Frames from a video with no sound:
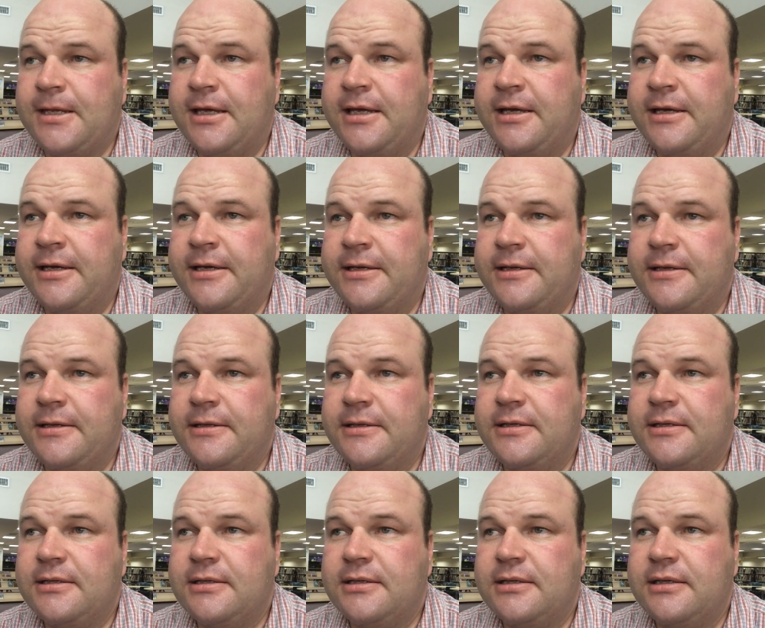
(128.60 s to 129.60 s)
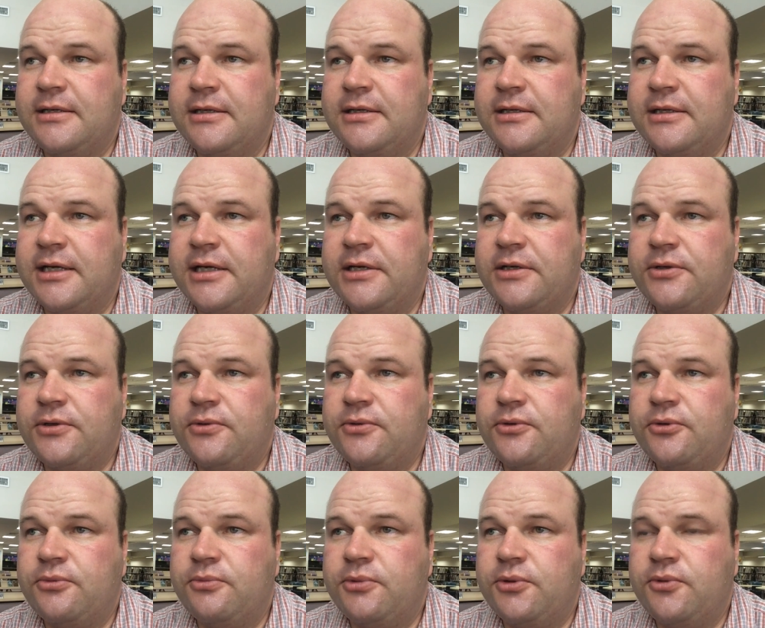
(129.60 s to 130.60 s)
And in that
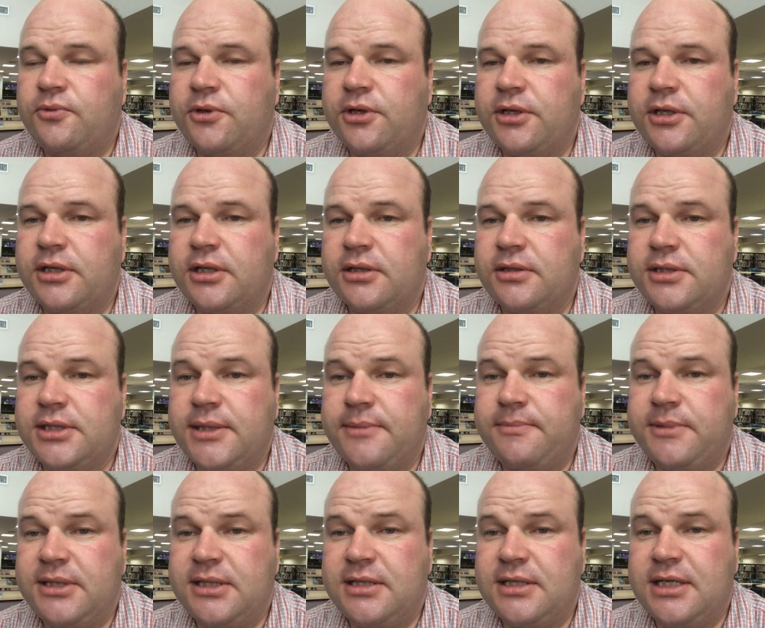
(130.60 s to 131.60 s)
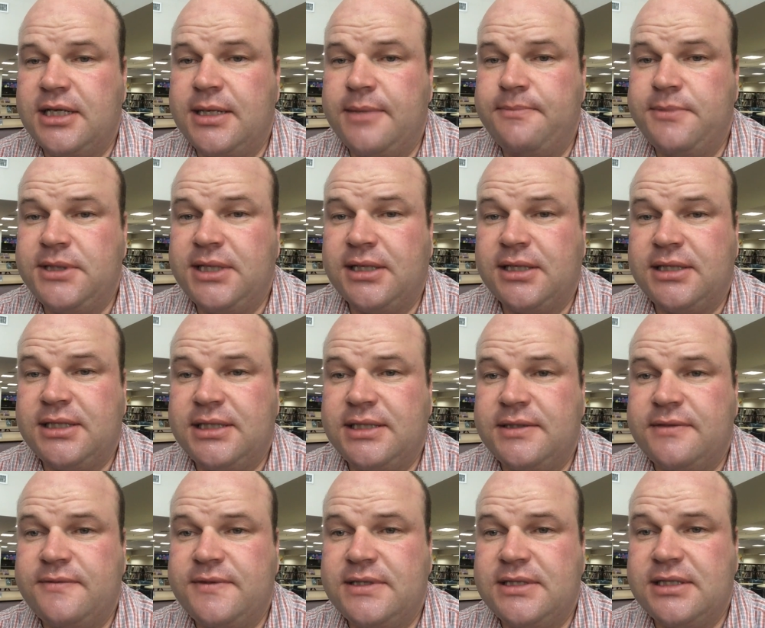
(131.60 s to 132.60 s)
group, one of the
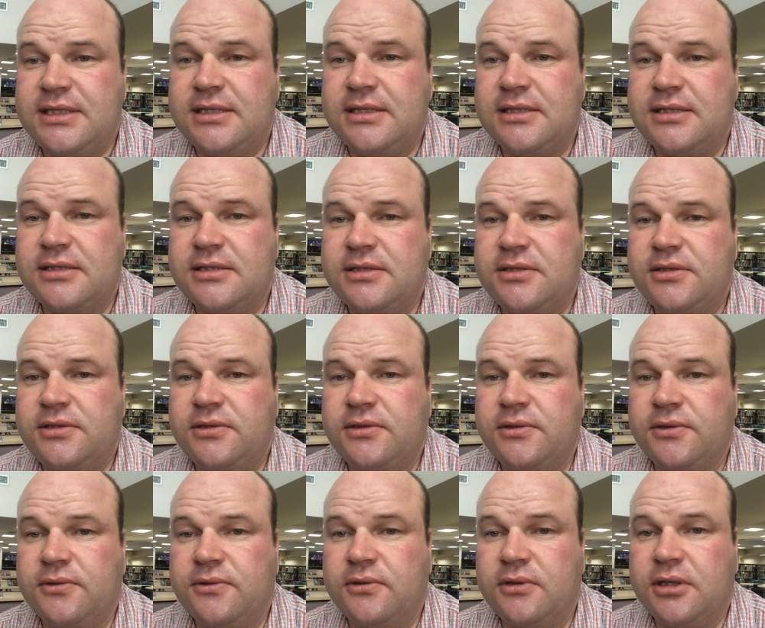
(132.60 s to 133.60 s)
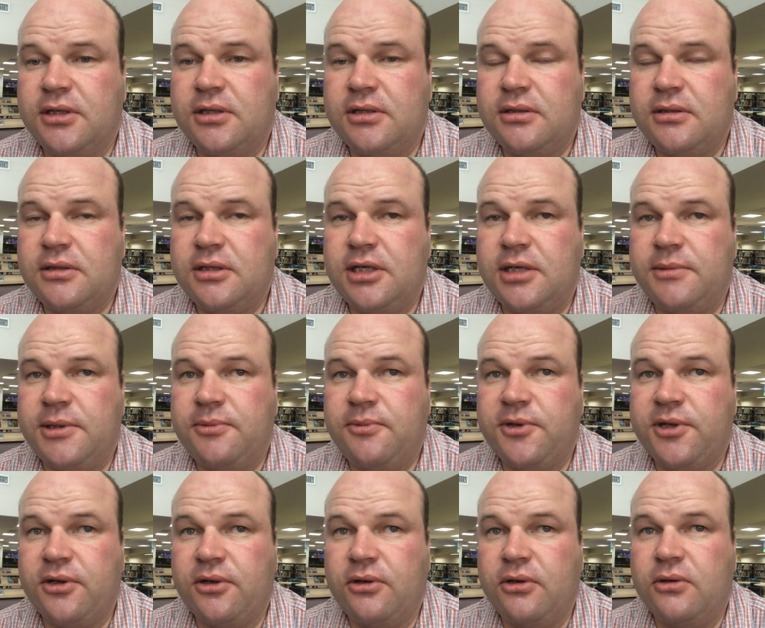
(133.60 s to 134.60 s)
objectives is to come up
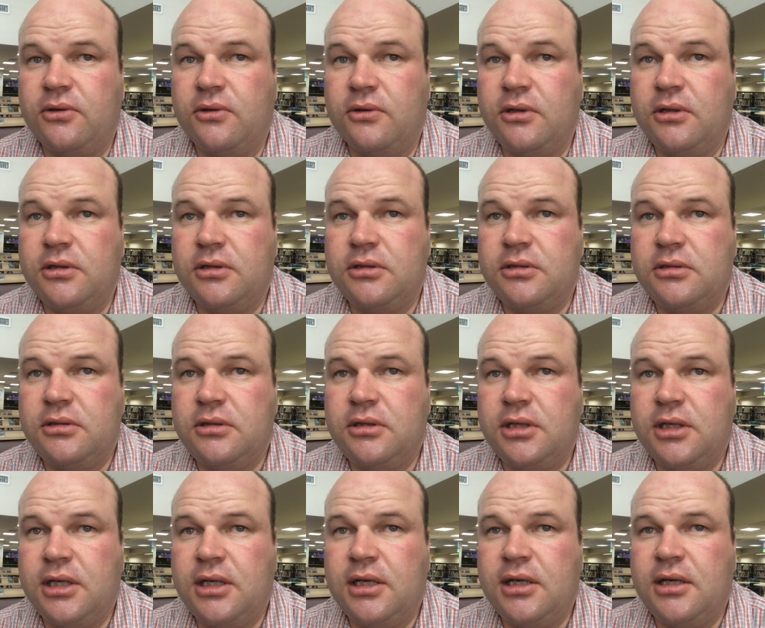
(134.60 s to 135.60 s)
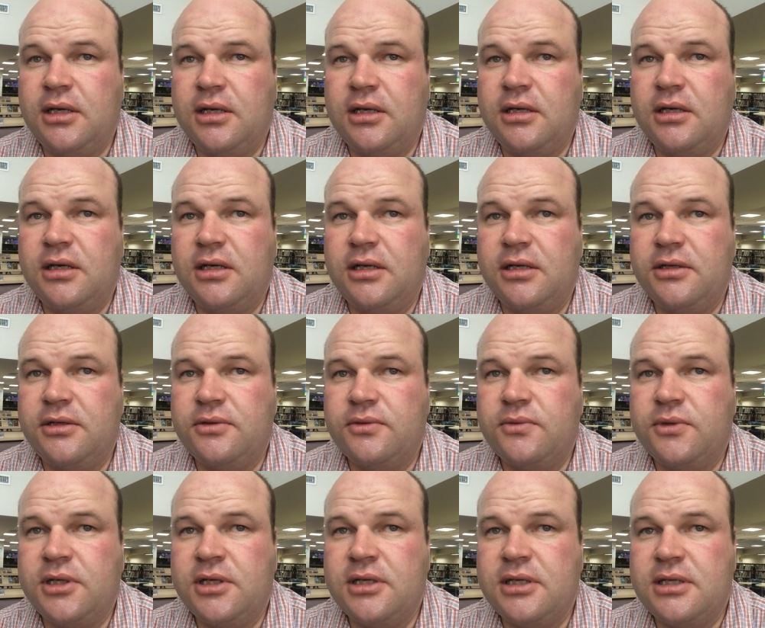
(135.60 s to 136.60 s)
with a goal. And
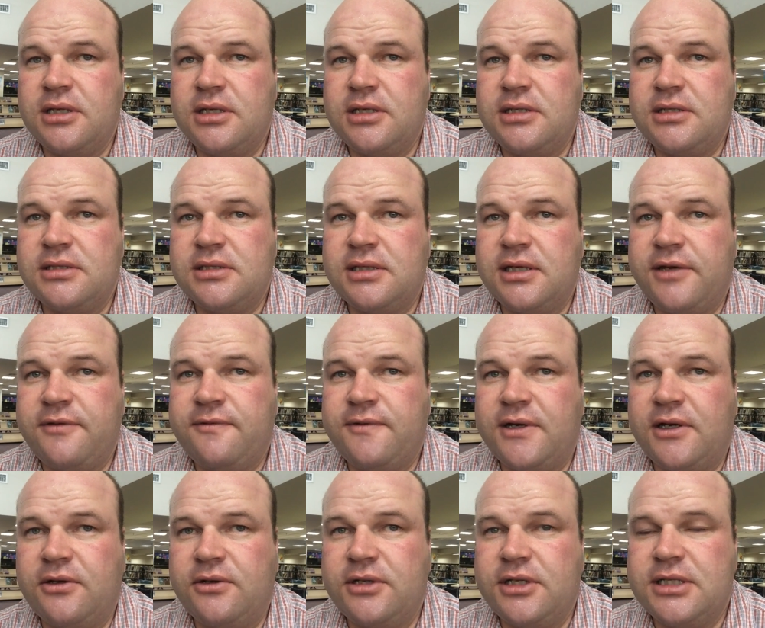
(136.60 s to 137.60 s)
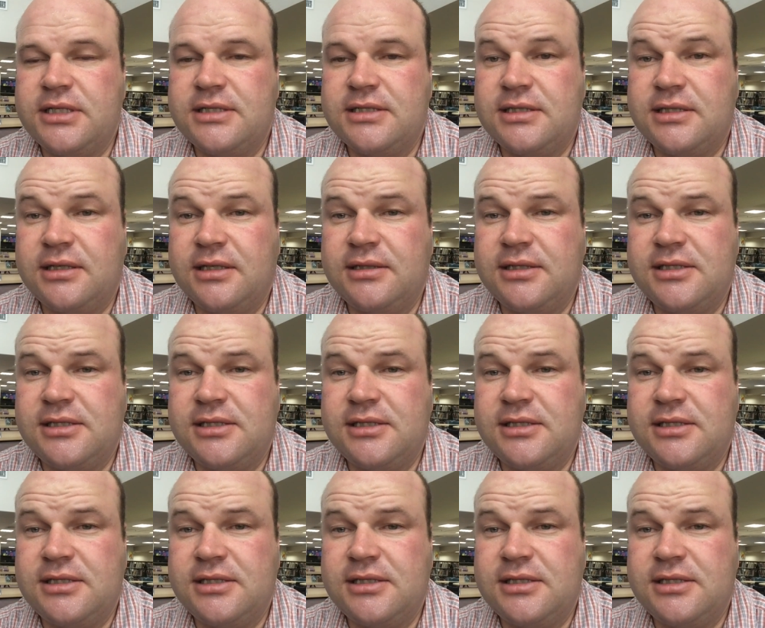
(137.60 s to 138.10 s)
one of the things I found is